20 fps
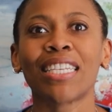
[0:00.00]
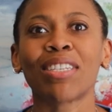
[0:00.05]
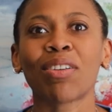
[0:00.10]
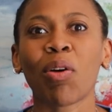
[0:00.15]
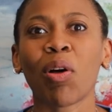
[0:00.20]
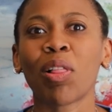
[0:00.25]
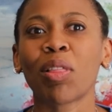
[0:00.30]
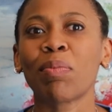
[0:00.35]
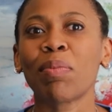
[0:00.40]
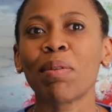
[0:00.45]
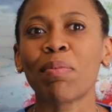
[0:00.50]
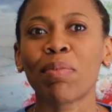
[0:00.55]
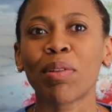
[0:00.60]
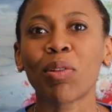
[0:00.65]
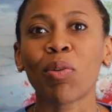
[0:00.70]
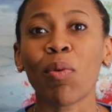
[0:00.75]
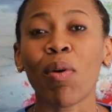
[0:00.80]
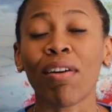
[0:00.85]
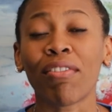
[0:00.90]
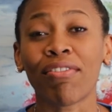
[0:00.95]
all the people
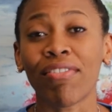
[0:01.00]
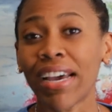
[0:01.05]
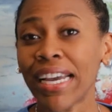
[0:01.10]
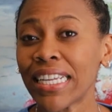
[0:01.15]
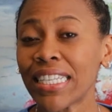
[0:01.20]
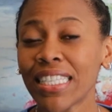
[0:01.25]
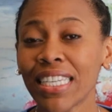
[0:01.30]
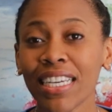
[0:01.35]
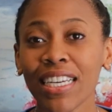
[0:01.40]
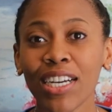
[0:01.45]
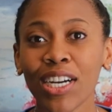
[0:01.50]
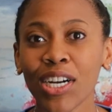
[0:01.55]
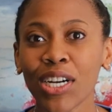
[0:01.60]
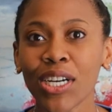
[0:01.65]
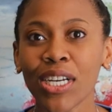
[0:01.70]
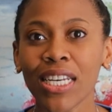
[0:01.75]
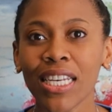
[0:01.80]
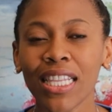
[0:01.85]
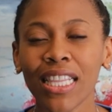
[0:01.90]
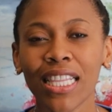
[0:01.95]
who are fighting
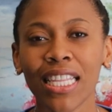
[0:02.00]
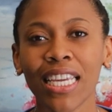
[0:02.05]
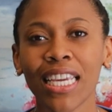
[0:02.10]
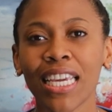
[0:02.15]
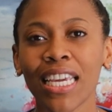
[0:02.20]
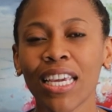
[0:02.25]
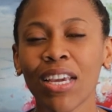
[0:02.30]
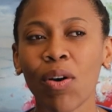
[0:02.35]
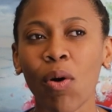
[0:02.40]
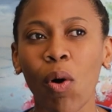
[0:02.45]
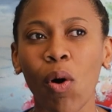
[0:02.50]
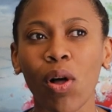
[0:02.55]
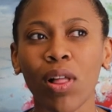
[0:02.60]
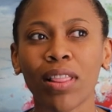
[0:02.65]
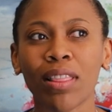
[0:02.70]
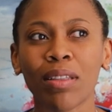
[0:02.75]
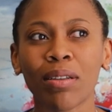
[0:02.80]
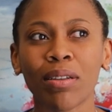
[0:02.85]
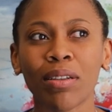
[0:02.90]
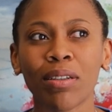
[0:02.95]
currently, all
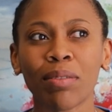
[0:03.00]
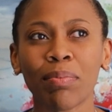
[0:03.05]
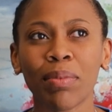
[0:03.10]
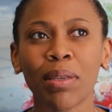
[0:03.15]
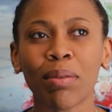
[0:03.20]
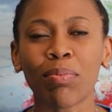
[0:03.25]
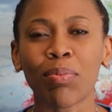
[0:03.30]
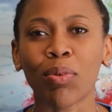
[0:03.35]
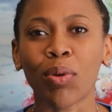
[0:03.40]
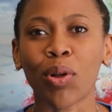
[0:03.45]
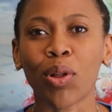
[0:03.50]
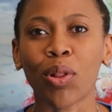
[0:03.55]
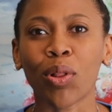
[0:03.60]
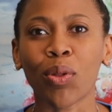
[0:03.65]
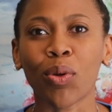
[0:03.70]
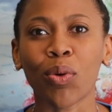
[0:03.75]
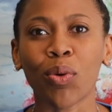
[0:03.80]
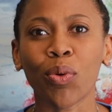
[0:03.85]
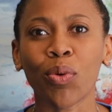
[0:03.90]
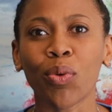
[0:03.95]
the
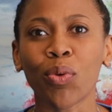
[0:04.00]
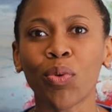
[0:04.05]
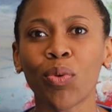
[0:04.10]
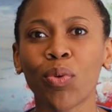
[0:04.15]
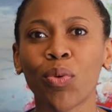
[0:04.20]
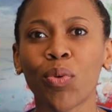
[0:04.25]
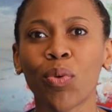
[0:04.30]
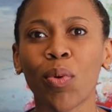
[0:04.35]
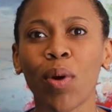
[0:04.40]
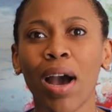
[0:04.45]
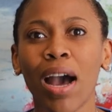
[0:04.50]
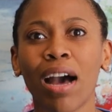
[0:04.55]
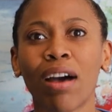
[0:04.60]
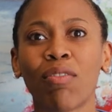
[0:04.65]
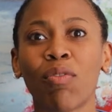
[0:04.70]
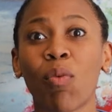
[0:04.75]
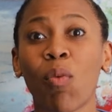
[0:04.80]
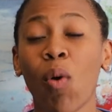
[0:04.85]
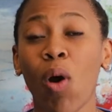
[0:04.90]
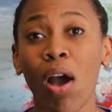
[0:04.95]
people who
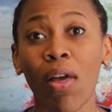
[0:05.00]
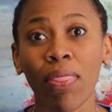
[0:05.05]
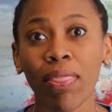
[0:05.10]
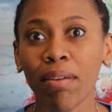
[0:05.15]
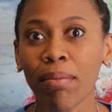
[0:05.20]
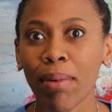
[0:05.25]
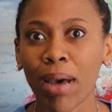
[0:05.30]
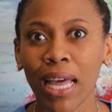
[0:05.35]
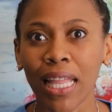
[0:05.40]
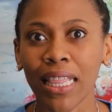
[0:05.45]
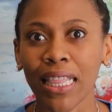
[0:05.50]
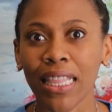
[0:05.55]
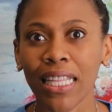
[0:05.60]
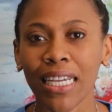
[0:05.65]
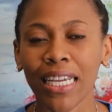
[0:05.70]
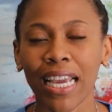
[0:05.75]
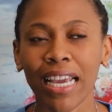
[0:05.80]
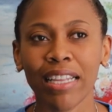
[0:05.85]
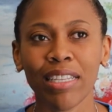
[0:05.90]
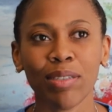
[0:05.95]
have won the battle
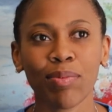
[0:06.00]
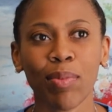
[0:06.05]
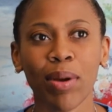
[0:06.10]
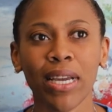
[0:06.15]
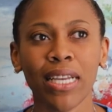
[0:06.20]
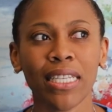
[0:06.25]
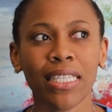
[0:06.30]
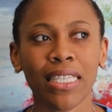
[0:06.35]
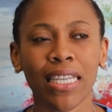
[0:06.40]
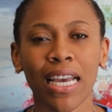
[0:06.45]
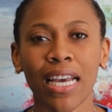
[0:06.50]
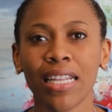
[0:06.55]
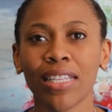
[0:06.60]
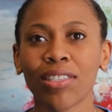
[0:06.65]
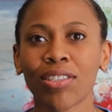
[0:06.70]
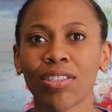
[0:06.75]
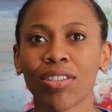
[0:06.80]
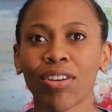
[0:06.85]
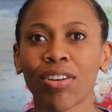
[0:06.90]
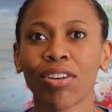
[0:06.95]
against breast
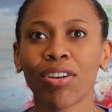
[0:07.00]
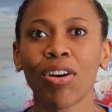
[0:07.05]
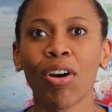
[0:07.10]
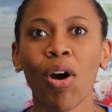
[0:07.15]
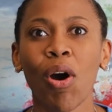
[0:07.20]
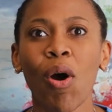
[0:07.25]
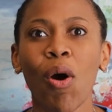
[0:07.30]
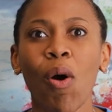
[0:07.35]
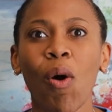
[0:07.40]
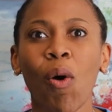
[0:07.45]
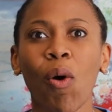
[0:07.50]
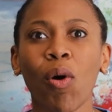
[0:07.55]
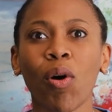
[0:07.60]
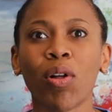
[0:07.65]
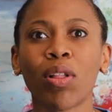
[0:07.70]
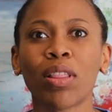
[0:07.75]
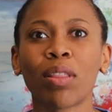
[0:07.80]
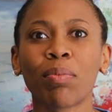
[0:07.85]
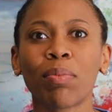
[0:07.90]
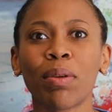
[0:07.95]
cancer,
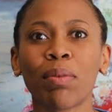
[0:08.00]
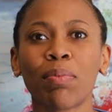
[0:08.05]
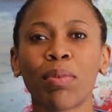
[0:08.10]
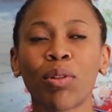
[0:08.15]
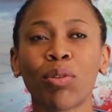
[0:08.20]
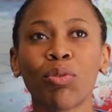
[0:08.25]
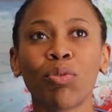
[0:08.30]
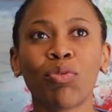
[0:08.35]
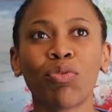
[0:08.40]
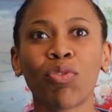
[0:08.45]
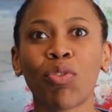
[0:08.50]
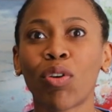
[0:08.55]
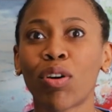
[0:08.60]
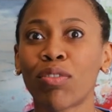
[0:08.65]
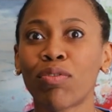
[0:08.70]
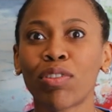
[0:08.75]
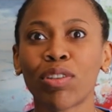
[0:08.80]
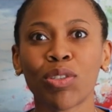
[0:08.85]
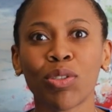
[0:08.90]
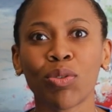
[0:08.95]
all the people who
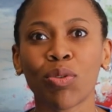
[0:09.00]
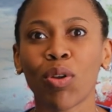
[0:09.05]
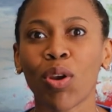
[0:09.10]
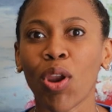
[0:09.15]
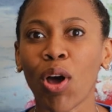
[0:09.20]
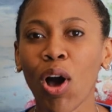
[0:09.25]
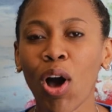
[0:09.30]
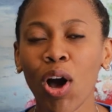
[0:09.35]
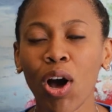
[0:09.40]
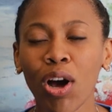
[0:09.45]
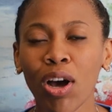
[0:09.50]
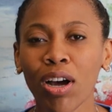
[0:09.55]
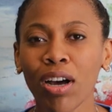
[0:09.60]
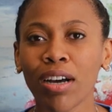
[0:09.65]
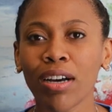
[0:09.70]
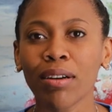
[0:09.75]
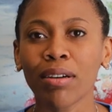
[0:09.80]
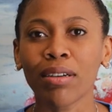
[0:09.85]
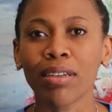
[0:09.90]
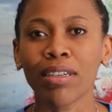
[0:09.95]
fought for so
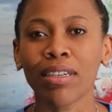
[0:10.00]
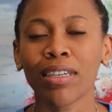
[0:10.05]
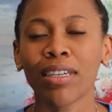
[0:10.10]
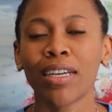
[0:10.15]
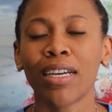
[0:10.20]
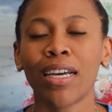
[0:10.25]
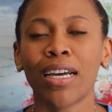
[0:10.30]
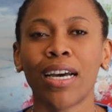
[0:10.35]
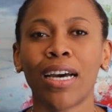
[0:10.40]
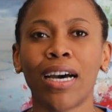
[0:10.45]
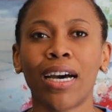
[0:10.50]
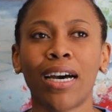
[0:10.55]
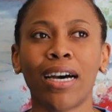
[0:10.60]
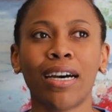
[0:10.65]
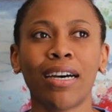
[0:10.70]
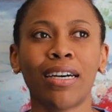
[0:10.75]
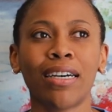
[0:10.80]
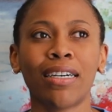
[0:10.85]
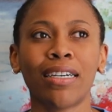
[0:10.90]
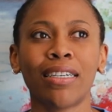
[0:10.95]
long,
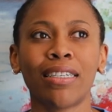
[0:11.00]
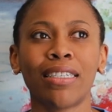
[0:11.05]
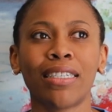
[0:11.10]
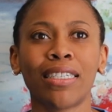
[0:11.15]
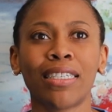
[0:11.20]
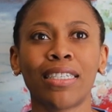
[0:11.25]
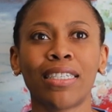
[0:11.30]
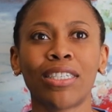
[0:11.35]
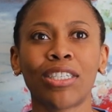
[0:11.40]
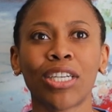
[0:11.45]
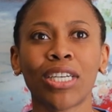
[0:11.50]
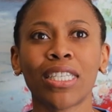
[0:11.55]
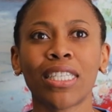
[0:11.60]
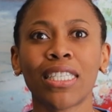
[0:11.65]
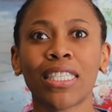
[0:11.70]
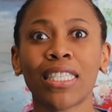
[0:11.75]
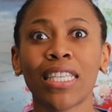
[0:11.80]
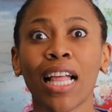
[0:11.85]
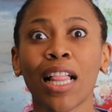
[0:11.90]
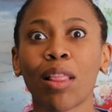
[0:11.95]
and
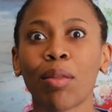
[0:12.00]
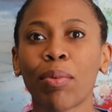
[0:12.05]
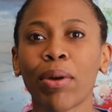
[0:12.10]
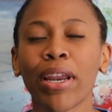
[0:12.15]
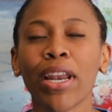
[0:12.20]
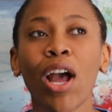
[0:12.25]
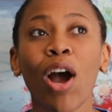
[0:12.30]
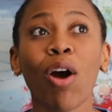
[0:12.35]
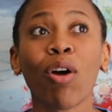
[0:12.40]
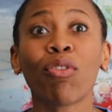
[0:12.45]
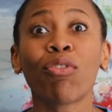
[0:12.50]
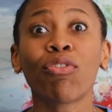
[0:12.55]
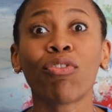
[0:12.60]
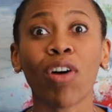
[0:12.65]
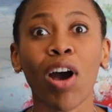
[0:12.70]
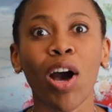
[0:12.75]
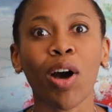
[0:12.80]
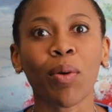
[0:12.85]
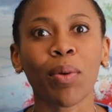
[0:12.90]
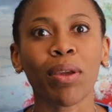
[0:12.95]
just celebrate how
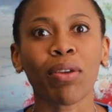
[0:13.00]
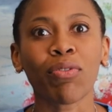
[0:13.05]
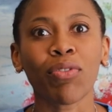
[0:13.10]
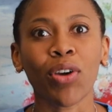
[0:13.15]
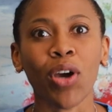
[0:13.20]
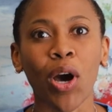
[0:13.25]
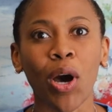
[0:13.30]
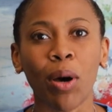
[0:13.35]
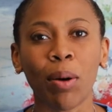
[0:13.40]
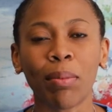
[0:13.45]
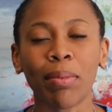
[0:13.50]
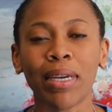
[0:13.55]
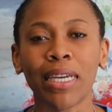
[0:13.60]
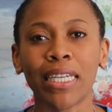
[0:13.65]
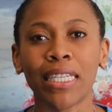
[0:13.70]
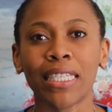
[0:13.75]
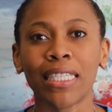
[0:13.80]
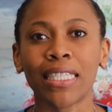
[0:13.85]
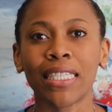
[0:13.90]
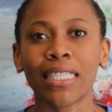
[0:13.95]
far we've come
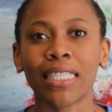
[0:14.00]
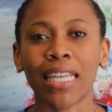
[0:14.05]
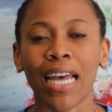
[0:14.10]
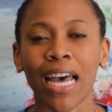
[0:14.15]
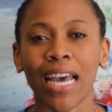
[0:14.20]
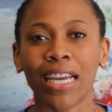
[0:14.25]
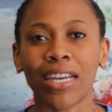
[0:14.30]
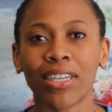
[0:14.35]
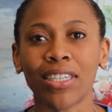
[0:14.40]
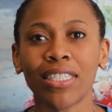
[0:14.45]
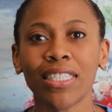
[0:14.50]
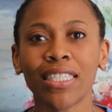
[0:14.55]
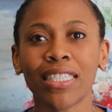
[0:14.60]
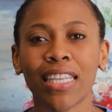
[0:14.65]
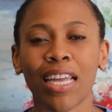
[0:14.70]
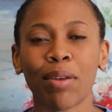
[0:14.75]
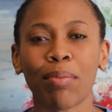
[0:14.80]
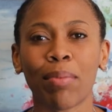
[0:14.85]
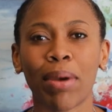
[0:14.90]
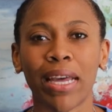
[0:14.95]
in science
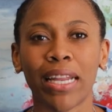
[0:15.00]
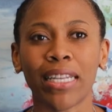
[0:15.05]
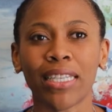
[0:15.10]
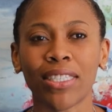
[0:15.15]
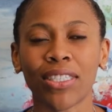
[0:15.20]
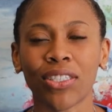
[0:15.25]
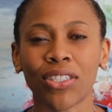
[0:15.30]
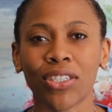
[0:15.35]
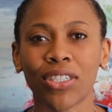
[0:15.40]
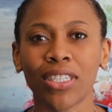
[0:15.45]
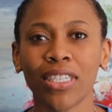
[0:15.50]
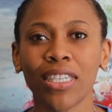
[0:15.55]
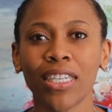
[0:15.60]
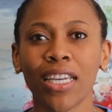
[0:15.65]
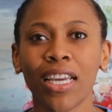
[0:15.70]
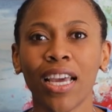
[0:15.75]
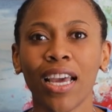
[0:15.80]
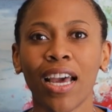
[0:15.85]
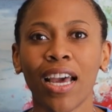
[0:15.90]
and medicine